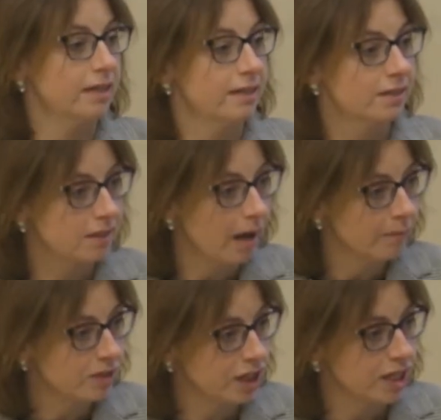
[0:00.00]

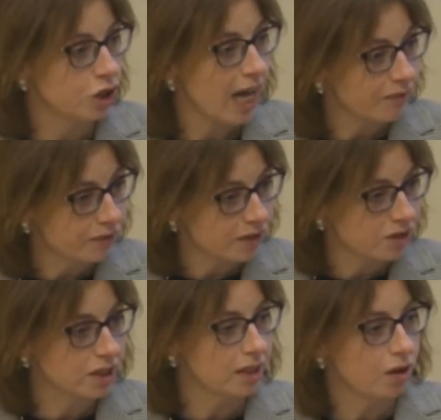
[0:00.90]
Some teach
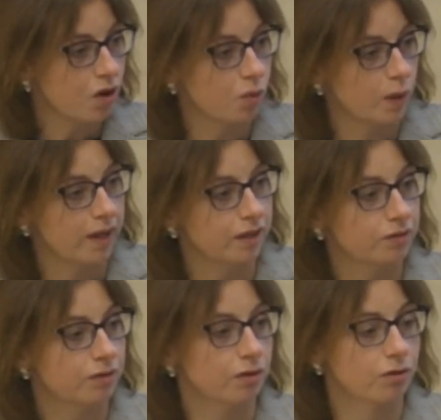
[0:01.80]
advocacy along with